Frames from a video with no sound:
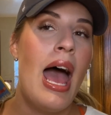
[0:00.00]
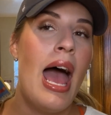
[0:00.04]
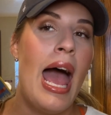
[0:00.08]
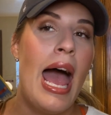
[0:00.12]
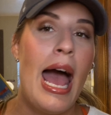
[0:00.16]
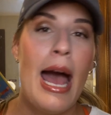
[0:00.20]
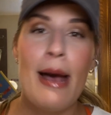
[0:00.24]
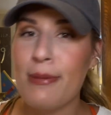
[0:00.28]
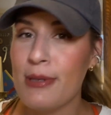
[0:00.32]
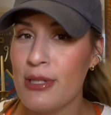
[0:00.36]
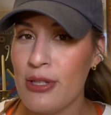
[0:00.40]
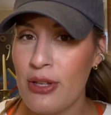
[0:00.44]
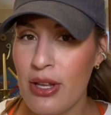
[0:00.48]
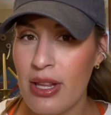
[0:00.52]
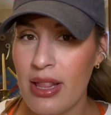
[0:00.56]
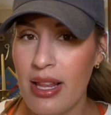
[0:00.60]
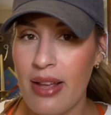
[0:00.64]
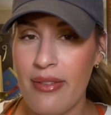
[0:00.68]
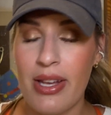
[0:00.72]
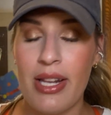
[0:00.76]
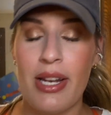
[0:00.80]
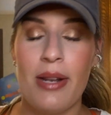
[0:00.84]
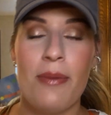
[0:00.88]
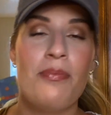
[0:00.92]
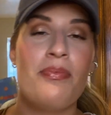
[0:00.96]
Absolutely love
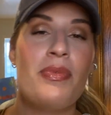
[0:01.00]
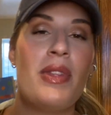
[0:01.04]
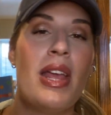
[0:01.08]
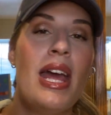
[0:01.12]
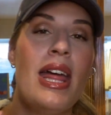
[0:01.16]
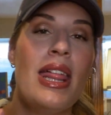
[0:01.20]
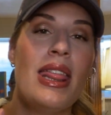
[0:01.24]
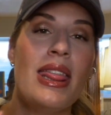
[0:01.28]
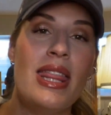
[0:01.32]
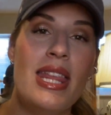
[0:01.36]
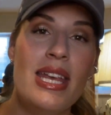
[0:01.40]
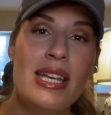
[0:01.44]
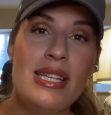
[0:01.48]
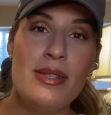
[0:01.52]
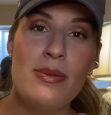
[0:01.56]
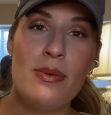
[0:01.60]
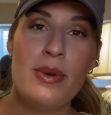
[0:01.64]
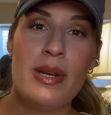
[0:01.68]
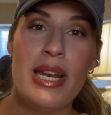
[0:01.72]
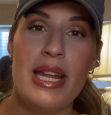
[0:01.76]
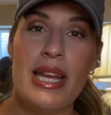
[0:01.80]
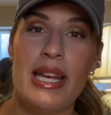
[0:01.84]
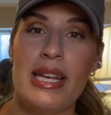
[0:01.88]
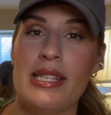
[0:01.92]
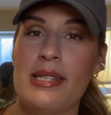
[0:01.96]
it. This
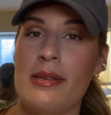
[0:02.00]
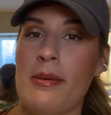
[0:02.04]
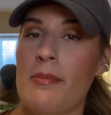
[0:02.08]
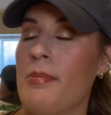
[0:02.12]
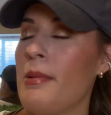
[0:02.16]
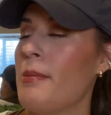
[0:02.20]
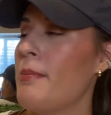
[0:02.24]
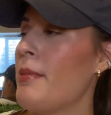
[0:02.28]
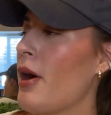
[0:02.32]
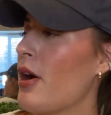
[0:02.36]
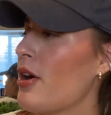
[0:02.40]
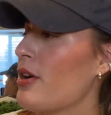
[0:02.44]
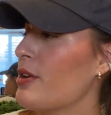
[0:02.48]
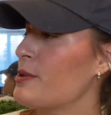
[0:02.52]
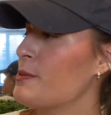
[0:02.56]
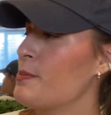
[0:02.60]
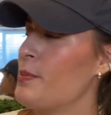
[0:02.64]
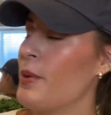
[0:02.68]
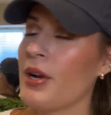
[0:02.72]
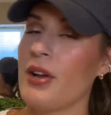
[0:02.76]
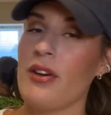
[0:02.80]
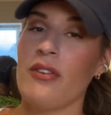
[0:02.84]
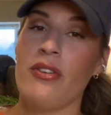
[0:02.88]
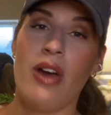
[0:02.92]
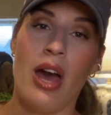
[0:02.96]
one is Babar's
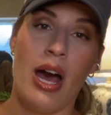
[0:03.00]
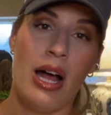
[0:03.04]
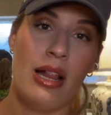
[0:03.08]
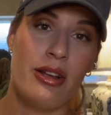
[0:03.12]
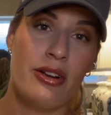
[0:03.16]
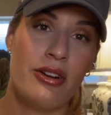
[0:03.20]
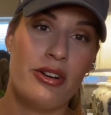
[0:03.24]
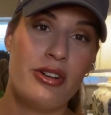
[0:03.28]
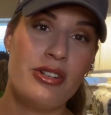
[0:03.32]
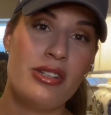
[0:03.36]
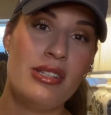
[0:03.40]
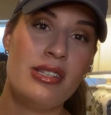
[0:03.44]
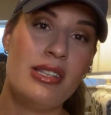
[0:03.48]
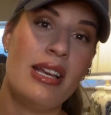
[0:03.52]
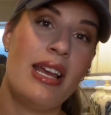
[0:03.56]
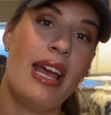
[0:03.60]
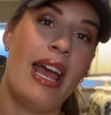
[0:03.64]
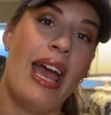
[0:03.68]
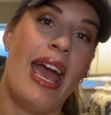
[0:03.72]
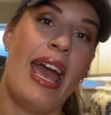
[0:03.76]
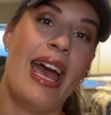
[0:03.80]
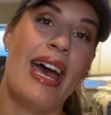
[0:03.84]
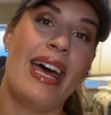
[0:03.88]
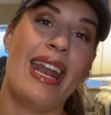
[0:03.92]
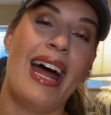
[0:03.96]
Book of Colors,
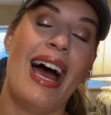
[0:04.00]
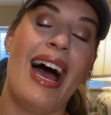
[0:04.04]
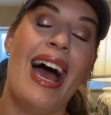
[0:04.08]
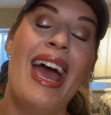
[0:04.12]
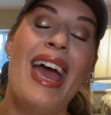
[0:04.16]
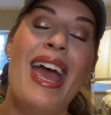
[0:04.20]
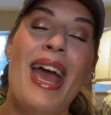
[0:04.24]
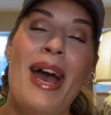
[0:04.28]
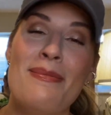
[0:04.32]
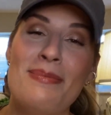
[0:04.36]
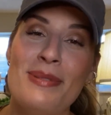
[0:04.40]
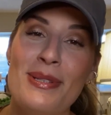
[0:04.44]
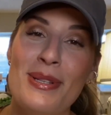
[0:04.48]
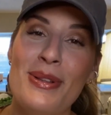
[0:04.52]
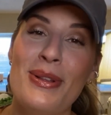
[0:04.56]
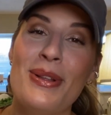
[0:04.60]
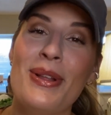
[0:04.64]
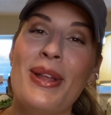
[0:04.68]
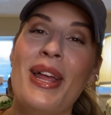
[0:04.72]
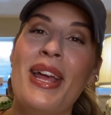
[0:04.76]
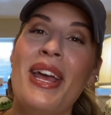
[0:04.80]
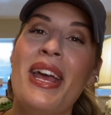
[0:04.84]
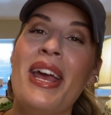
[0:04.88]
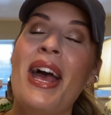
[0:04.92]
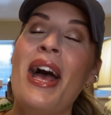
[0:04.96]
and I
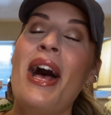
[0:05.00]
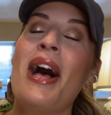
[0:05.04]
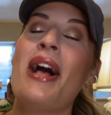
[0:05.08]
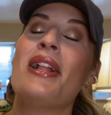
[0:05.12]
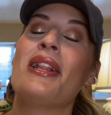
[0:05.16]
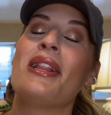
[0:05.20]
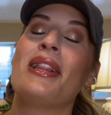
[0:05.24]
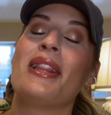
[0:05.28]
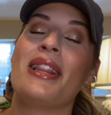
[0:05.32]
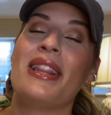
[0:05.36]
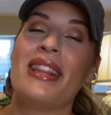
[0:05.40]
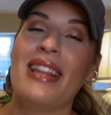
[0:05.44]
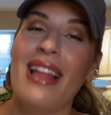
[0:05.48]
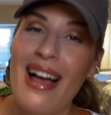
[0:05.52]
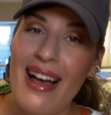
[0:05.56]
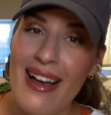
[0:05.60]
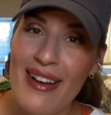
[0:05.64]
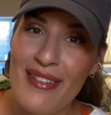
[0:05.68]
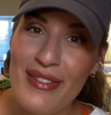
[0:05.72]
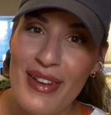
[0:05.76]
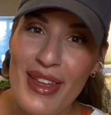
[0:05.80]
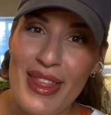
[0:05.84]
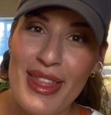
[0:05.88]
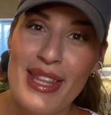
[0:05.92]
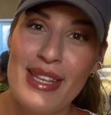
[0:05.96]
absolutely love
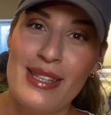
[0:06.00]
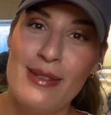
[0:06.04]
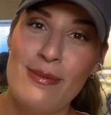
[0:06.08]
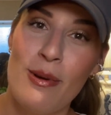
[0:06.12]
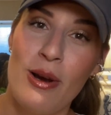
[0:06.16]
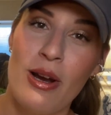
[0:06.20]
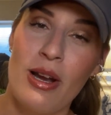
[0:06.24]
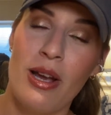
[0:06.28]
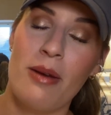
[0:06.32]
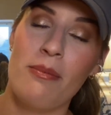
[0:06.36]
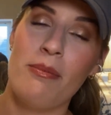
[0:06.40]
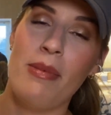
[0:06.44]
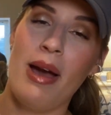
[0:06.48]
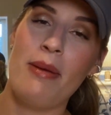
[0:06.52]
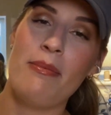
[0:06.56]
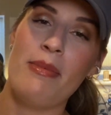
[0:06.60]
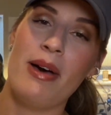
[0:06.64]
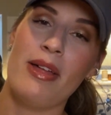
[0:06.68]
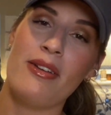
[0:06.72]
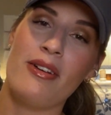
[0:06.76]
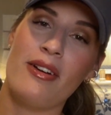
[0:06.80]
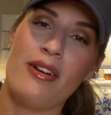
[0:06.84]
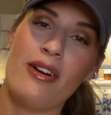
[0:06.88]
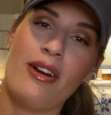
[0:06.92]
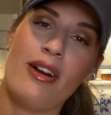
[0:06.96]
this book. My
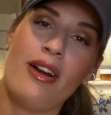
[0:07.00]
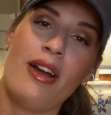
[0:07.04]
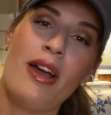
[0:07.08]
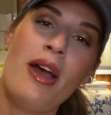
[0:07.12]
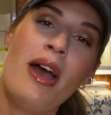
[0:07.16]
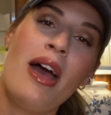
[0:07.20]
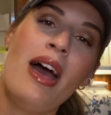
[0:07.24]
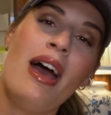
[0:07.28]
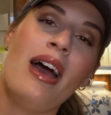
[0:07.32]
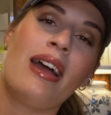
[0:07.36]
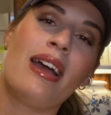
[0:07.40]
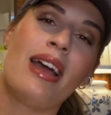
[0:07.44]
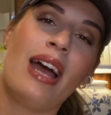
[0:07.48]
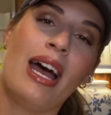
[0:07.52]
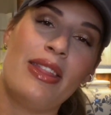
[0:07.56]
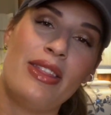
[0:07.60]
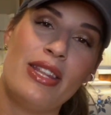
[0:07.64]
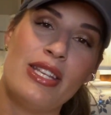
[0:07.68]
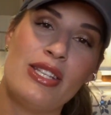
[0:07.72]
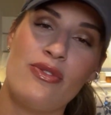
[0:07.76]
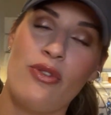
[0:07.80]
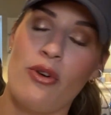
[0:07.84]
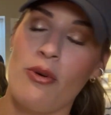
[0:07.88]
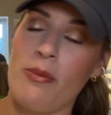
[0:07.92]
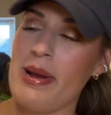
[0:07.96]
mother Got
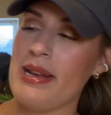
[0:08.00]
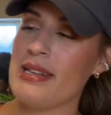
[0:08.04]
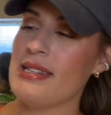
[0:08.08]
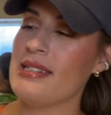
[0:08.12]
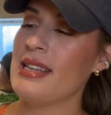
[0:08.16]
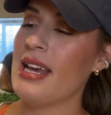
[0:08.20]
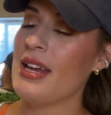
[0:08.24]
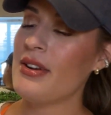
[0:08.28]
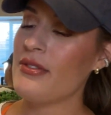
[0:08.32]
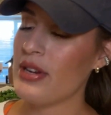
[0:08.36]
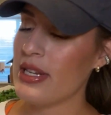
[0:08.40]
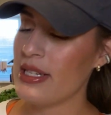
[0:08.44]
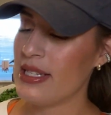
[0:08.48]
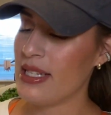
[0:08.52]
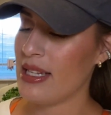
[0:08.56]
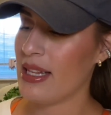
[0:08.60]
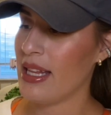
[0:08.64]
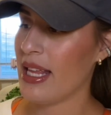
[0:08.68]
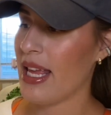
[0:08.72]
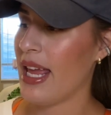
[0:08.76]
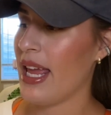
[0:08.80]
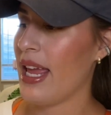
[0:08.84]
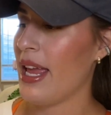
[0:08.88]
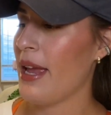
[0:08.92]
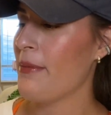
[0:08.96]
this for my son
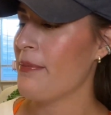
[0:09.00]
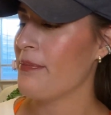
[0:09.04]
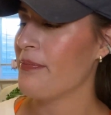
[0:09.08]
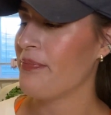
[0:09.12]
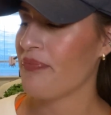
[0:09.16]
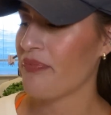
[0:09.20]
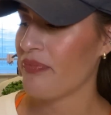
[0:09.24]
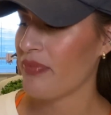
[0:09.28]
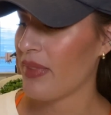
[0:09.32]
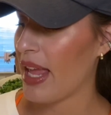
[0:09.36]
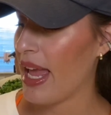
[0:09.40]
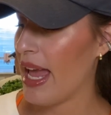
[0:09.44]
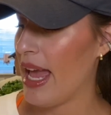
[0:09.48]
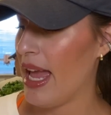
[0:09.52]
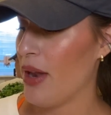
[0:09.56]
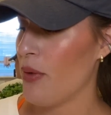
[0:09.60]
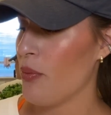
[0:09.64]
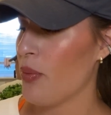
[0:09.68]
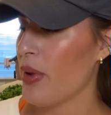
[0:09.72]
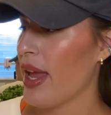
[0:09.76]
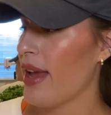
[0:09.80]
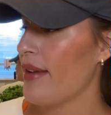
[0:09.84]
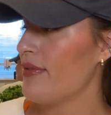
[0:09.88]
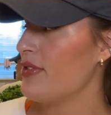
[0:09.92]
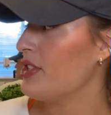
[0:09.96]
recently, and
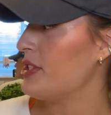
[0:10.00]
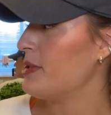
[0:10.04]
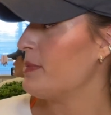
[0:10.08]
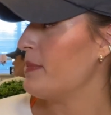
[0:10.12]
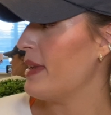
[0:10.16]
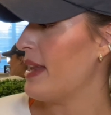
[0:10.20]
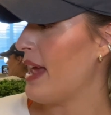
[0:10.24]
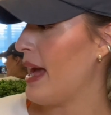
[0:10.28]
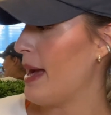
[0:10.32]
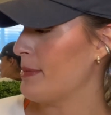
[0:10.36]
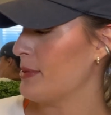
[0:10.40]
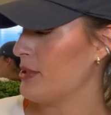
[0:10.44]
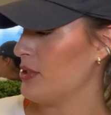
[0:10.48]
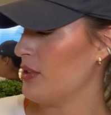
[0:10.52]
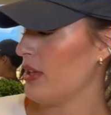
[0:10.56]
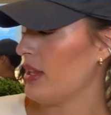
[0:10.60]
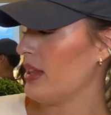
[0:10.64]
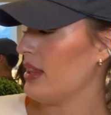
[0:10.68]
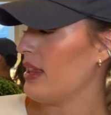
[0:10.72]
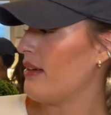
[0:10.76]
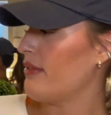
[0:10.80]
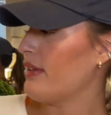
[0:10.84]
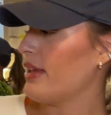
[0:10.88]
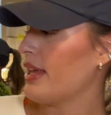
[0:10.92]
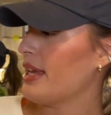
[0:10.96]
we have just been absolutely
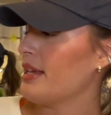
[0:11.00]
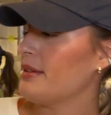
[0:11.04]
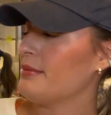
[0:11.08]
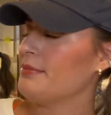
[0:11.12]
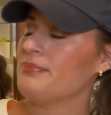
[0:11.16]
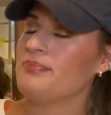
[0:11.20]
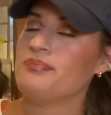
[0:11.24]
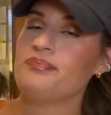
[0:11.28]
loving it.